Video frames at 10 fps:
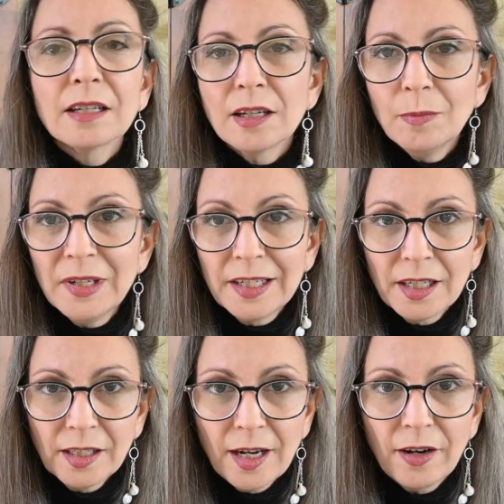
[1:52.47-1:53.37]

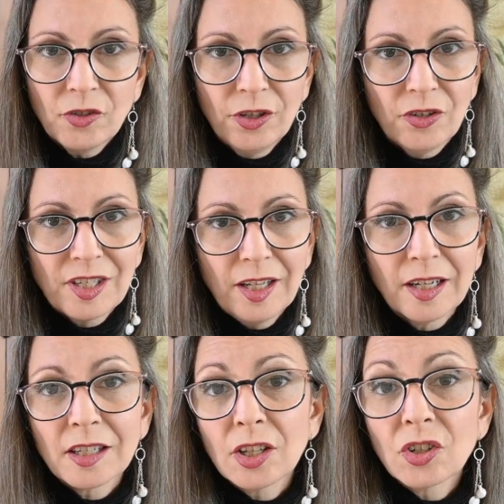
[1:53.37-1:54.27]
Immediately after those
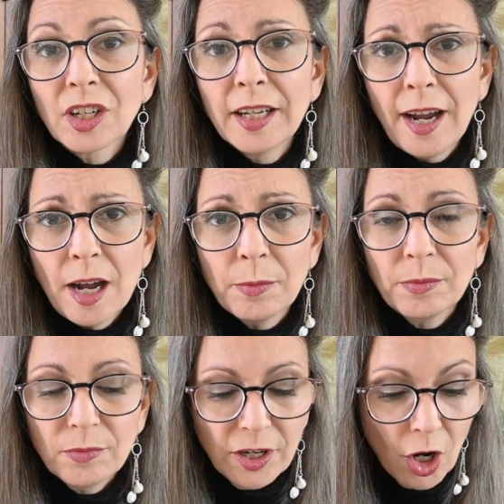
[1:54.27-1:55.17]
things, there's a gap,
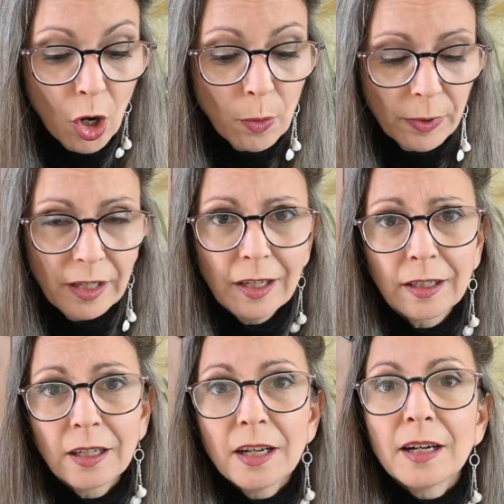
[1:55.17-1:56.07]
an opening,